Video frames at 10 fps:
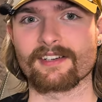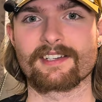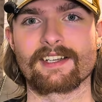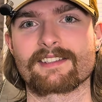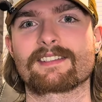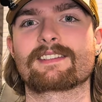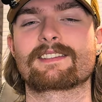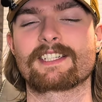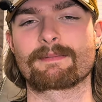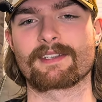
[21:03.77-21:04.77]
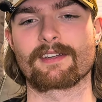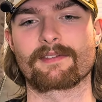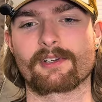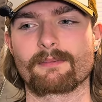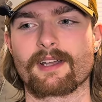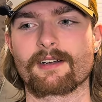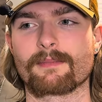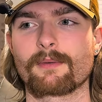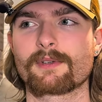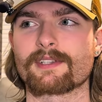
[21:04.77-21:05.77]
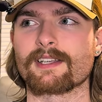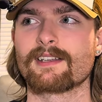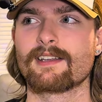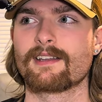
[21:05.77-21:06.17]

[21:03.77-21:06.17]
kits and teach myself a little better, but we'll see.